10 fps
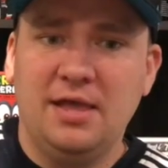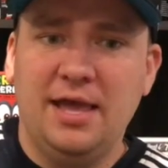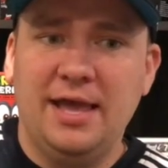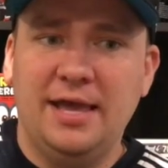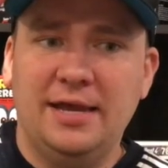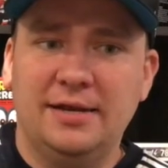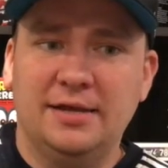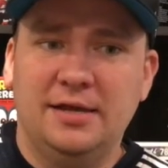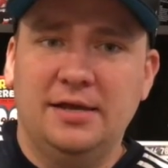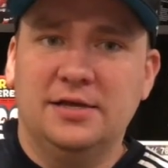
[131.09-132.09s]
And
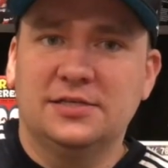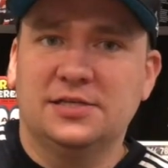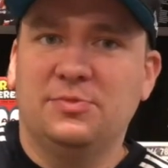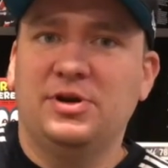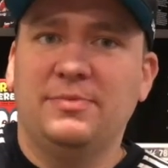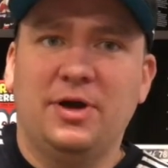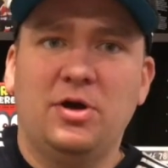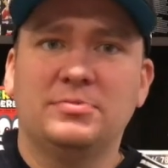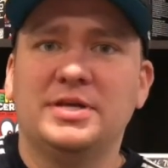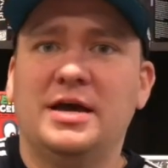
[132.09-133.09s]
someone in my
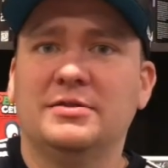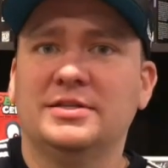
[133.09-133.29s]
hometown